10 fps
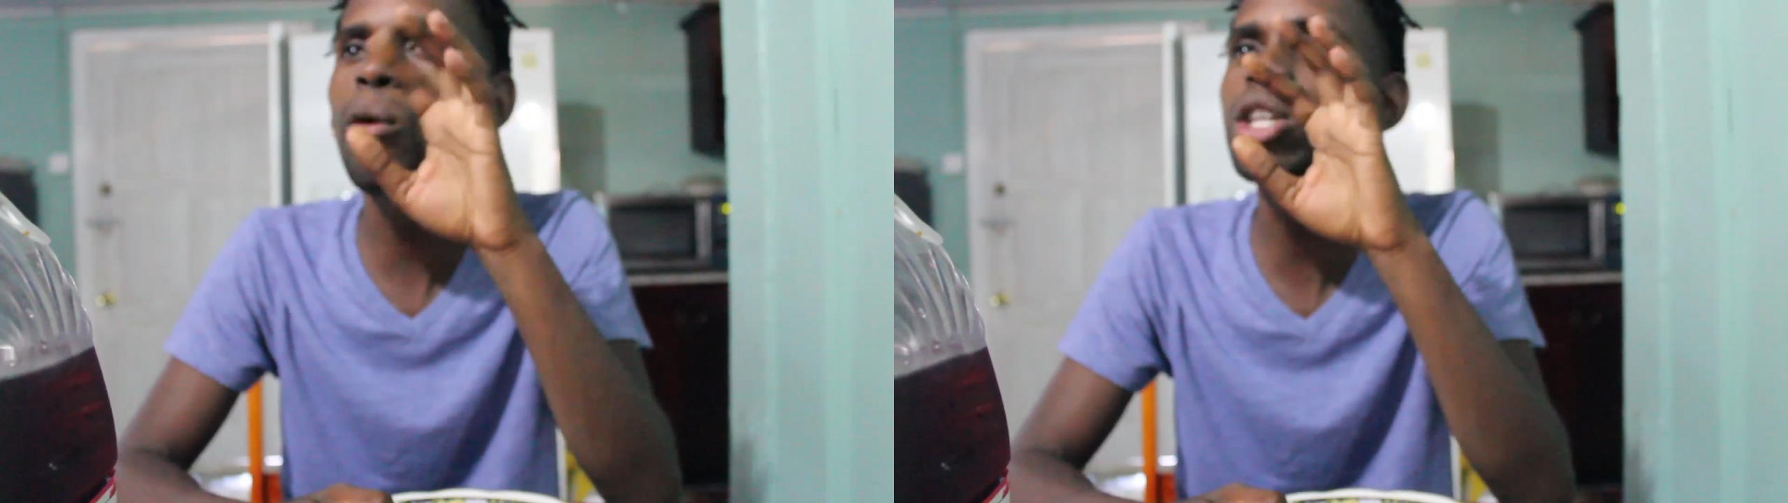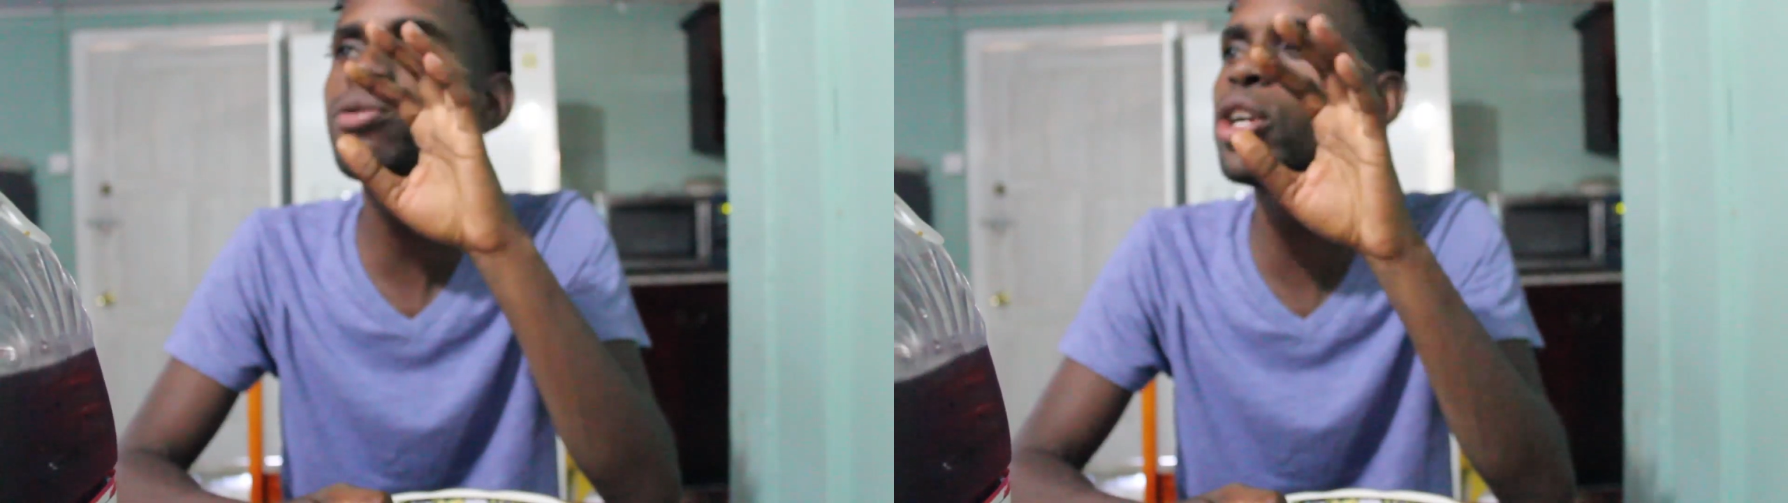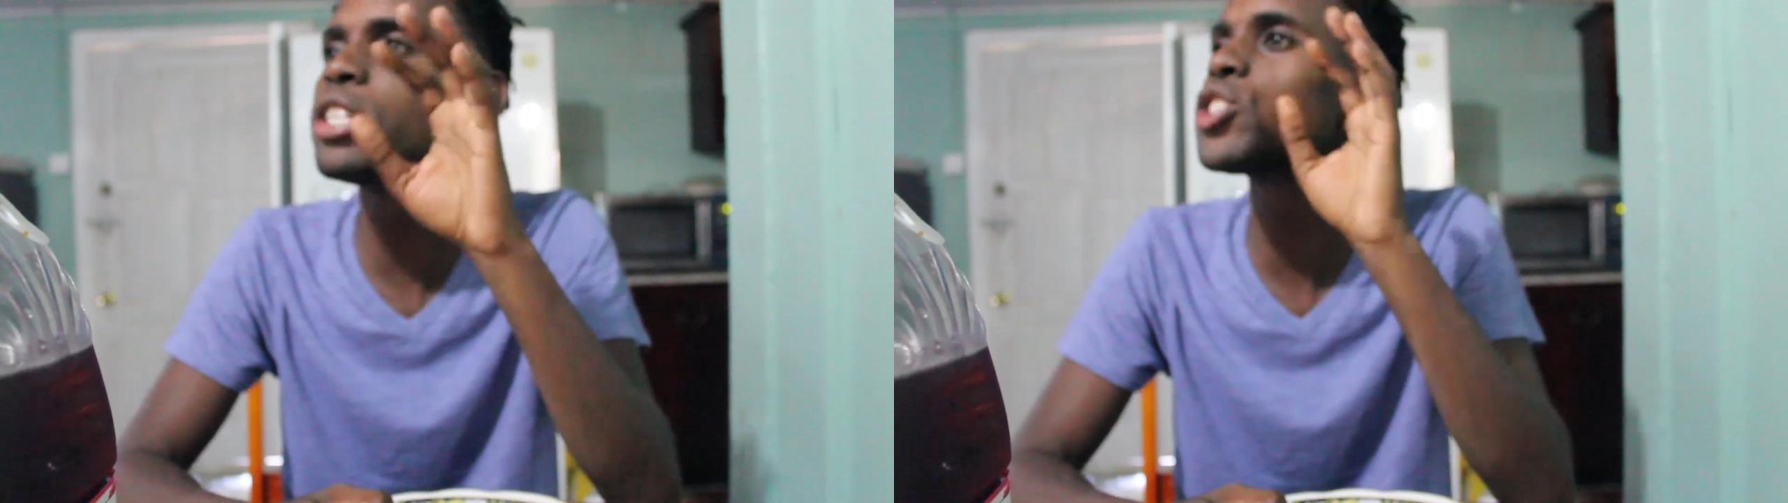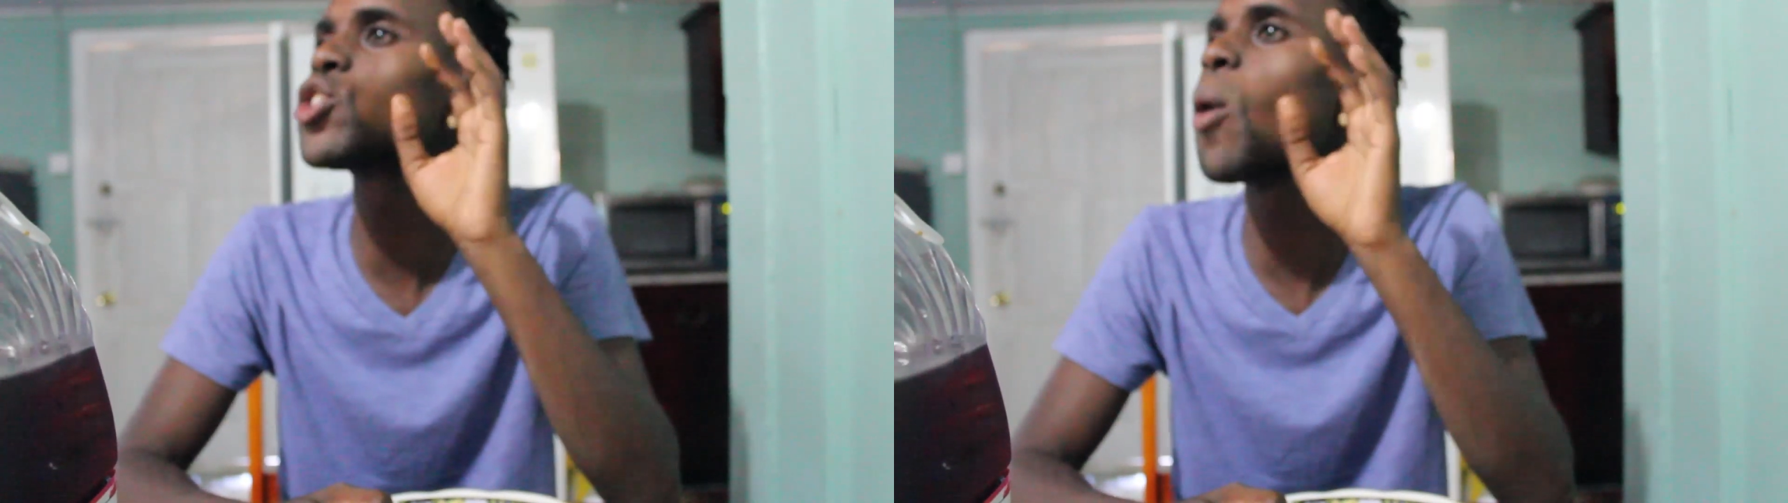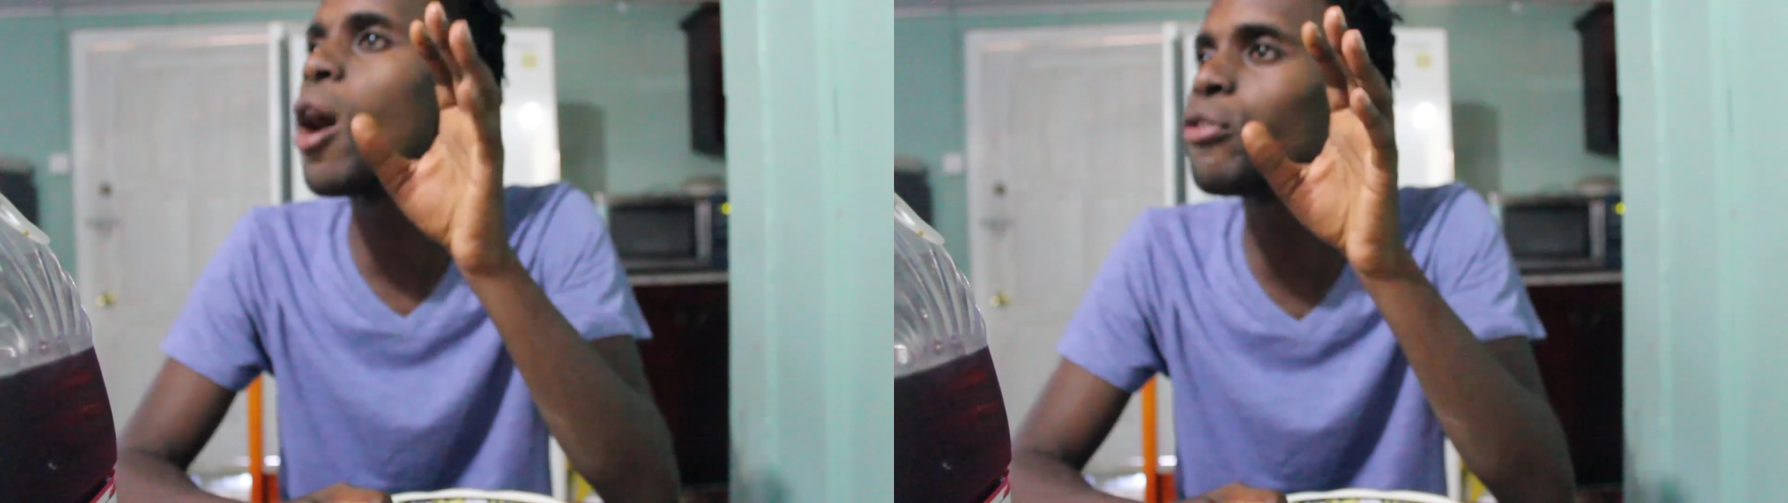was videoing
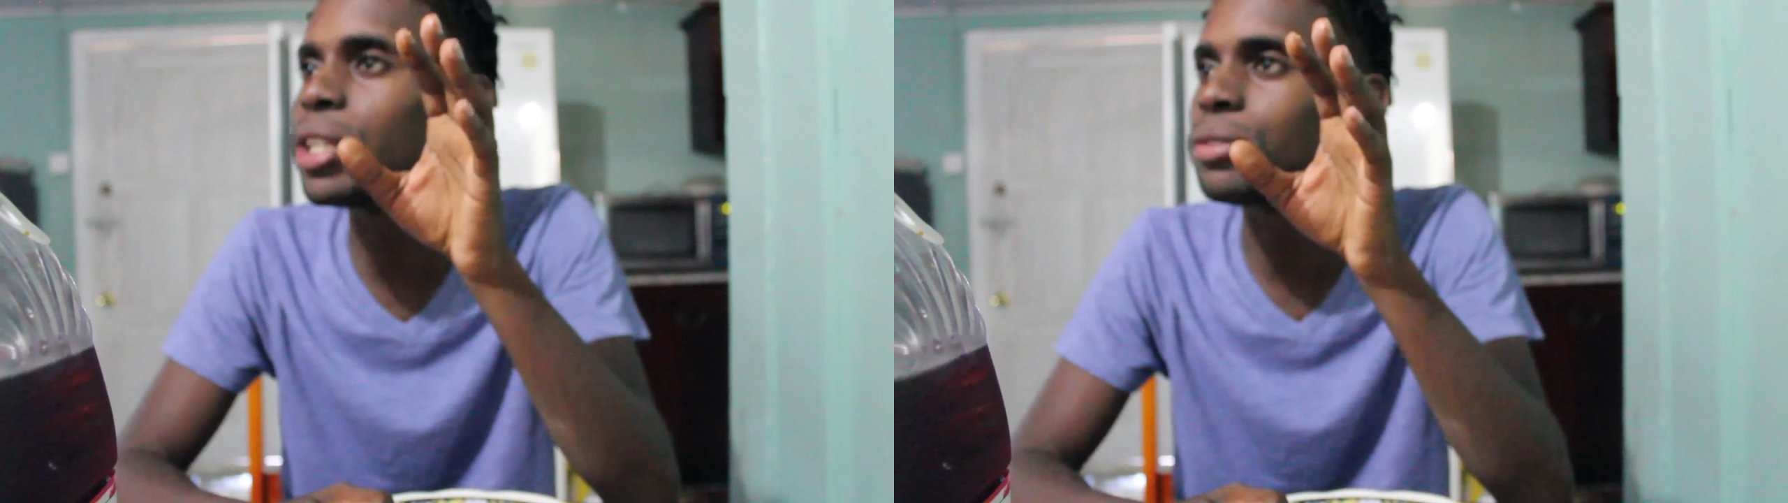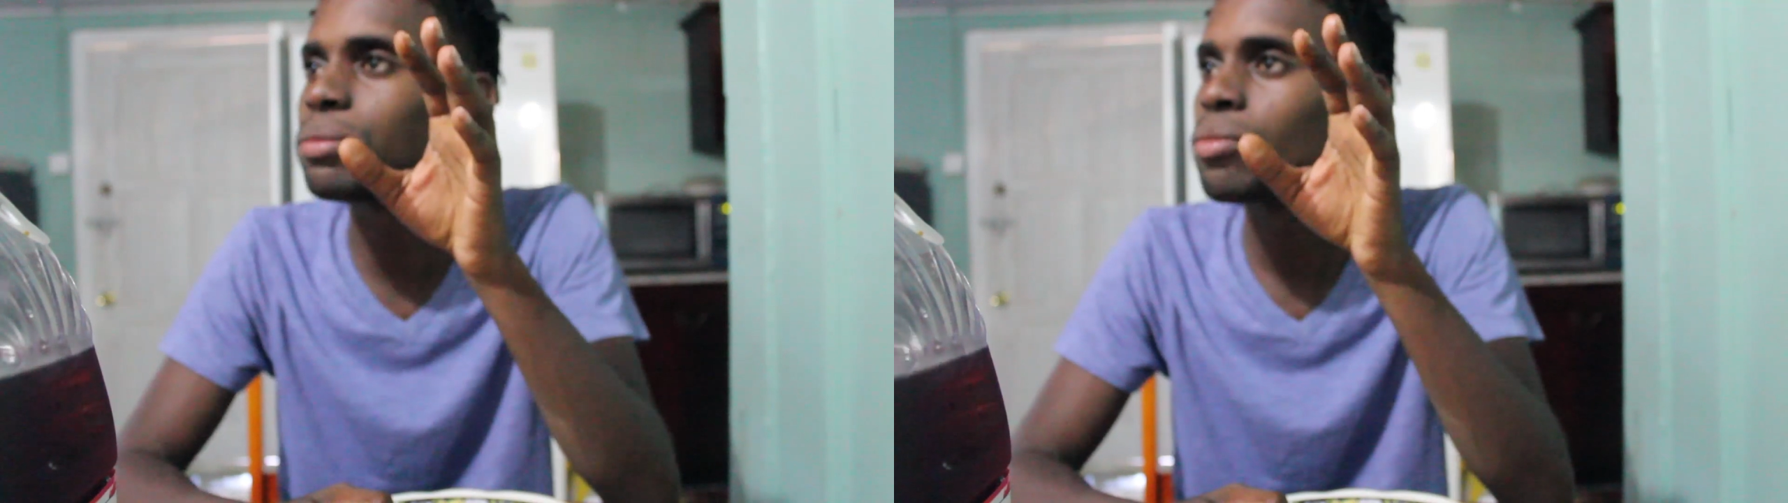some of it.